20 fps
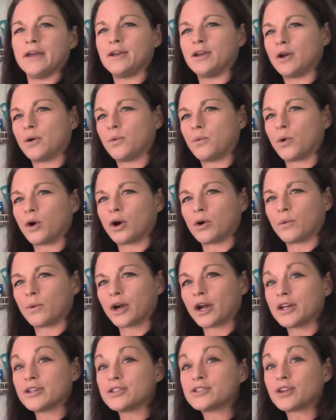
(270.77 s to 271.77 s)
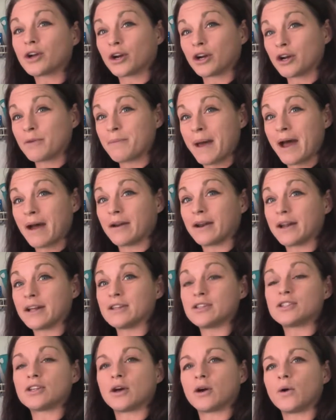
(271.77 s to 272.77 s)
we're concerned about
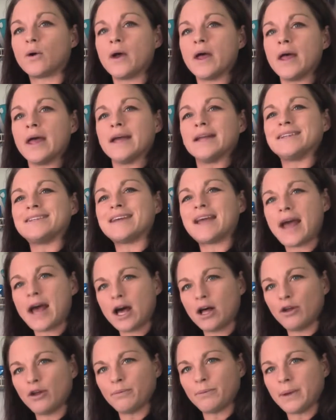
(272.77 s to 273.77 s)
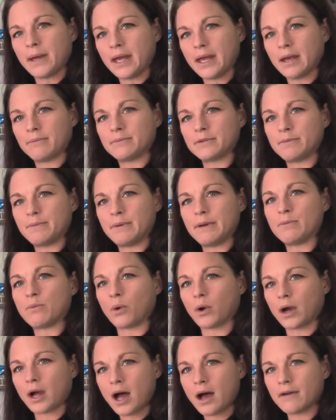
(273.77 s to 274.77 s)
it. So to help him to be
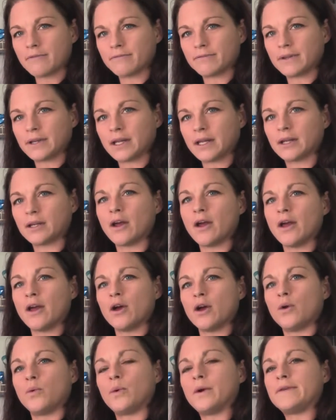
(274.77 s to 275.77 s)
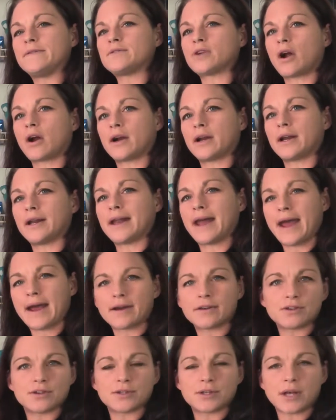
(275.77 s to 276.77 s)
more confident, we've started
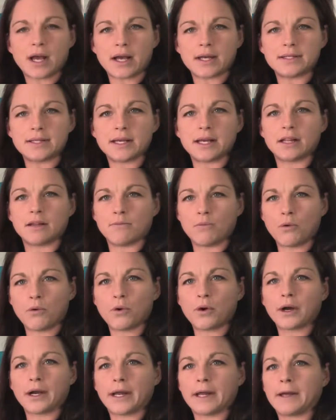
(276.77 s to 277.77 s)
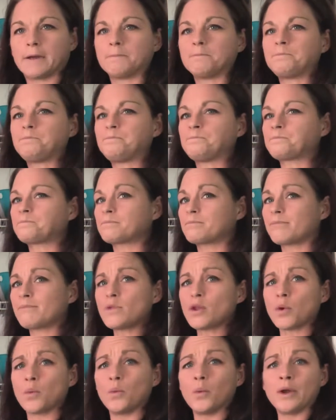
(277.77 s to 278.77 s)
exercising in the morning.
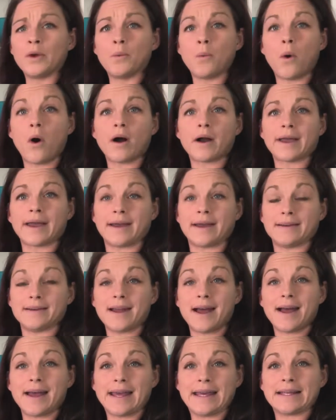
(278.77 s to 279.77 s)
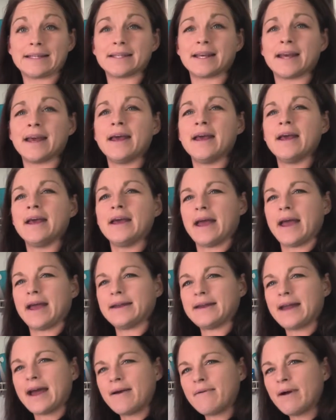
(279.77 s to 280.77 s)
We walk at night.
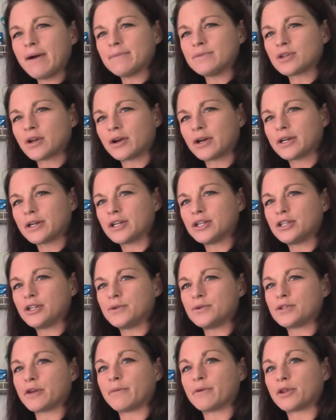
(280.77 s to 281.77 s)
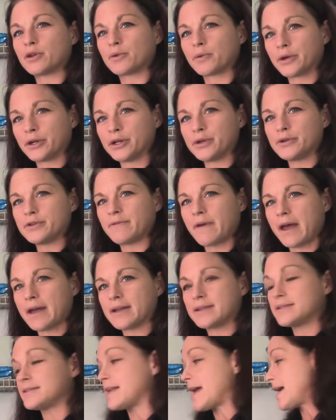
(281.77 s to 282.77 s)
And now I'm starting to do some of the reduced
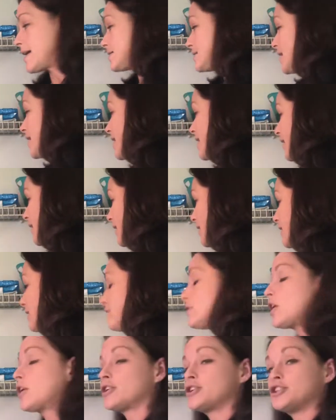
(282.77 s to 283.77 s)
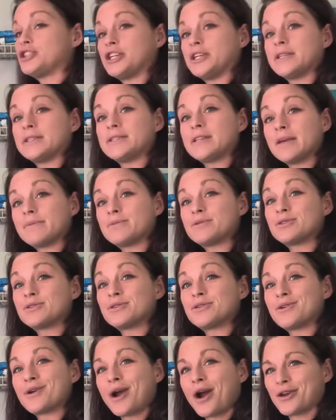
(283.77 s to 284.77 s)
fat snacks. Even our cheese
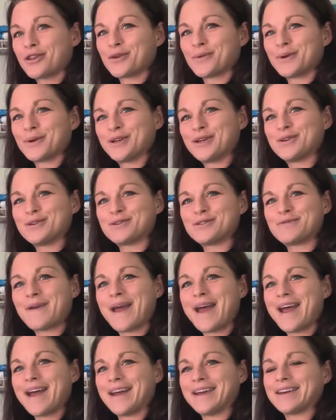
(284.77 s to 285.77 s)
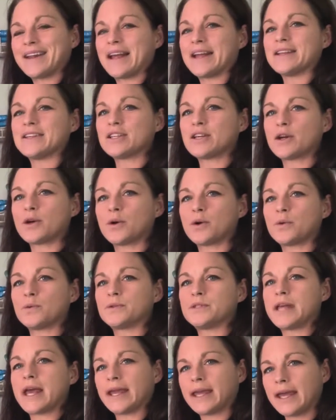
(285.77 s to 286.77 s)
nips are the reduced fat. And
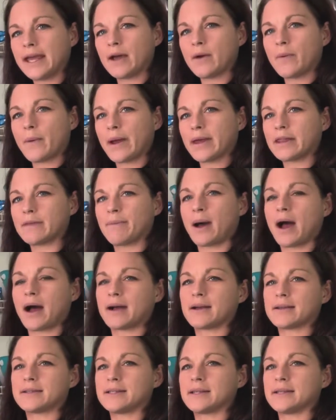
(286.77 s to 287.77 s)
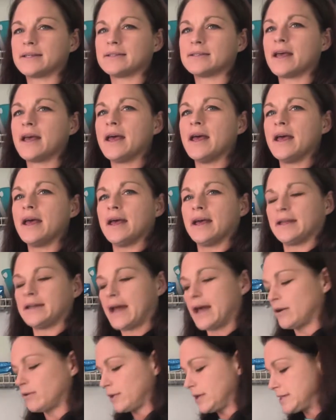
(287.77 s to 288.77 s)
so taking away the boxes
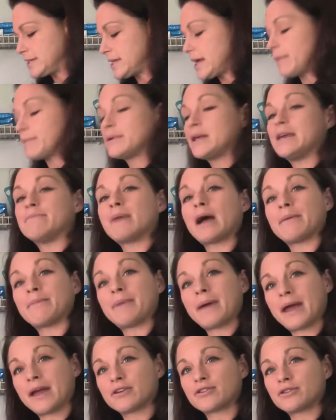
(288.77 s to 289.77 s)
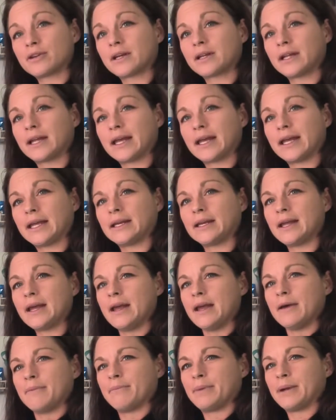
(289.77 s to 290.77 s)
not only has helped keep my pantry clean,
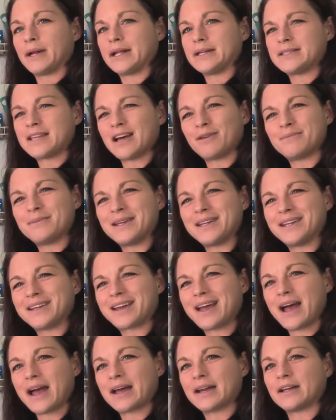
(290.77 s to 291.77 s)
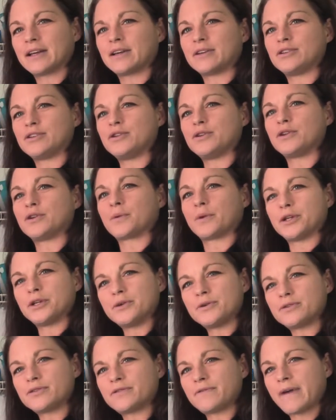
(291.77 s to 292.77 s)
but it's helped me to kind of do the
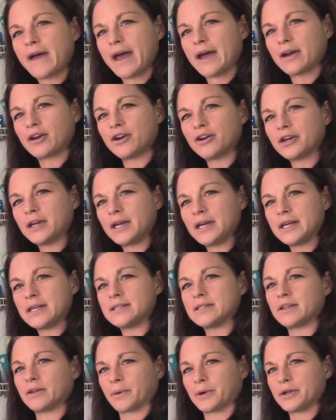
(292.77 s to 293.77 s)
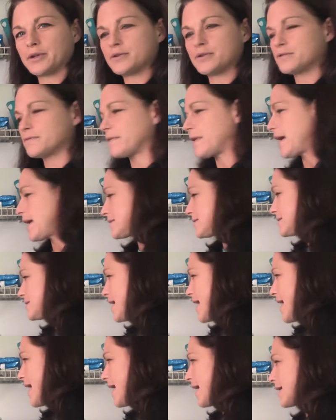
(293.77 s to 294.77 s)
reduced fat cookies and the reduced fat
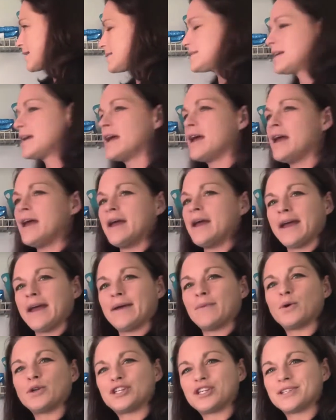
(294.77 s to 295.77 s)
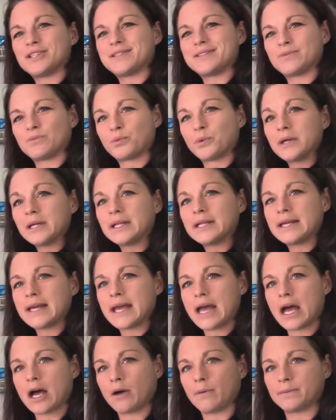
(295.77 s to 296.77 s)
snacks, which has
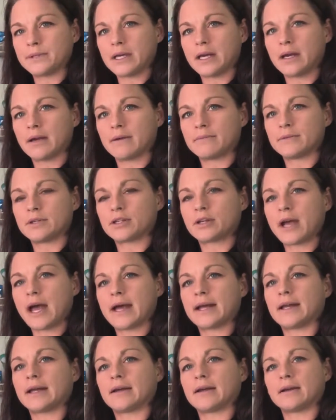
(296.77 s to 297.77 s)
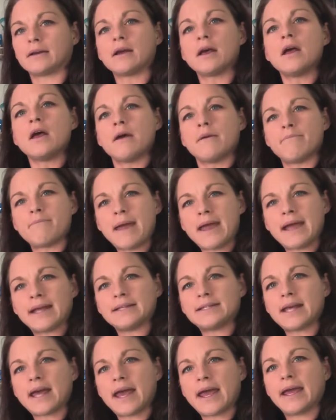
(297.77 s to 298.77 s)
really helped him to kind of
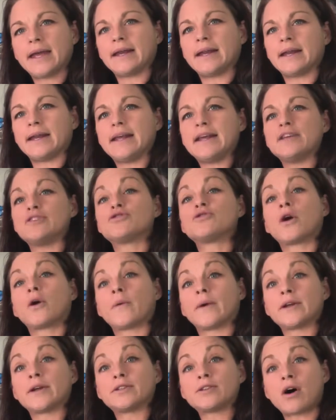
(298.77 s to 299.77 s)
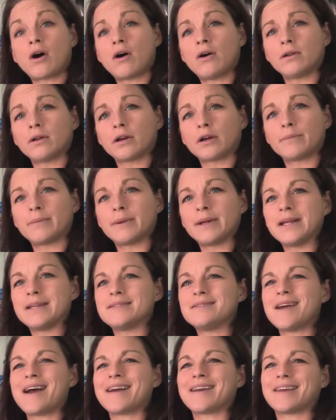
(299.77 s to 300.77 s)
maintain. And he's growing taller, but
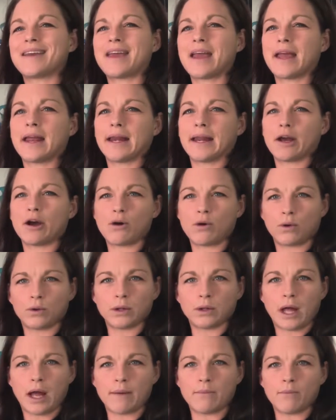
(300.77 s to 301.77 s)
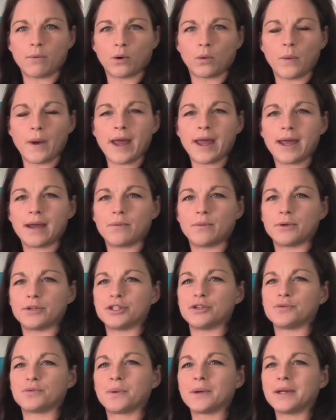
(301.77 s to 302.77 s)
he's not gaining a whole lot more weight,
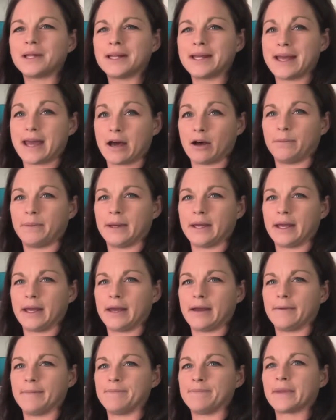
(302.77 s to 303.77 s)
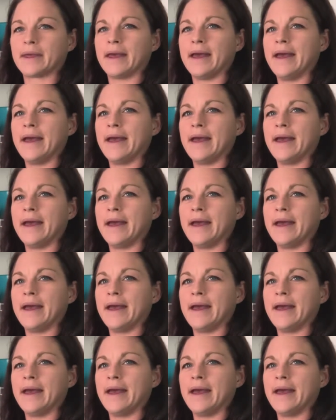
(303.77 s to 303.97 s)
which is really helping him.